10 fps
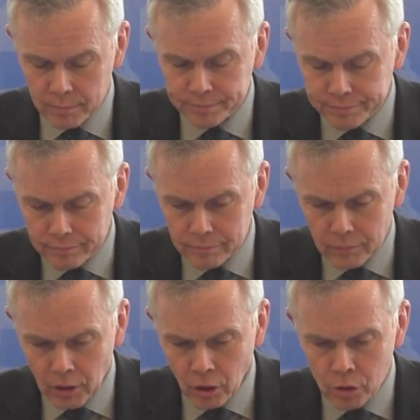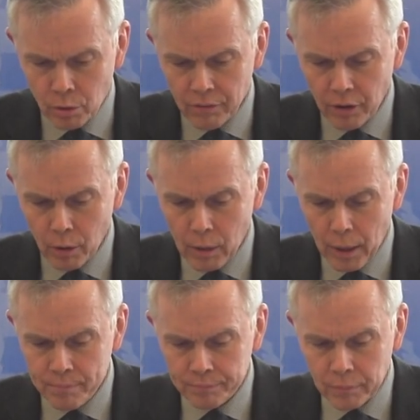are, are doing very
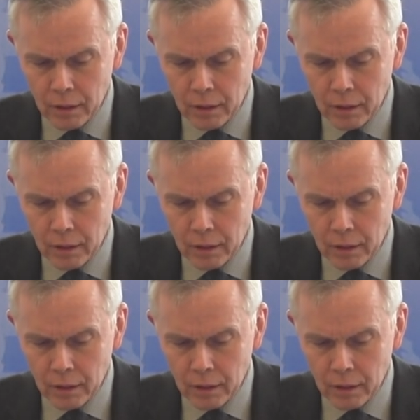well.